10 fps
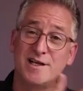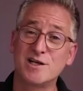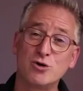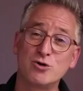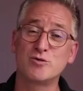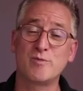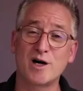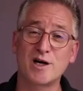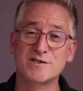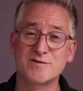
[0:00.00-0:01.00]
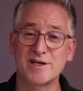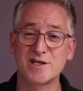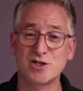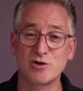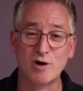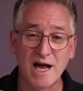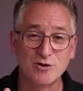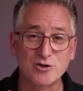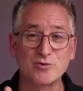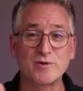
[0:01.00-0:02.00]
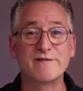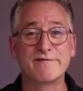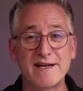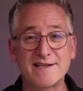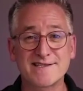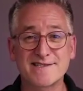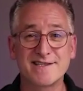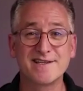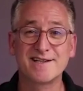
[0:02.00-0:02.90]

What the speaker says: go to market strategy or how to do events.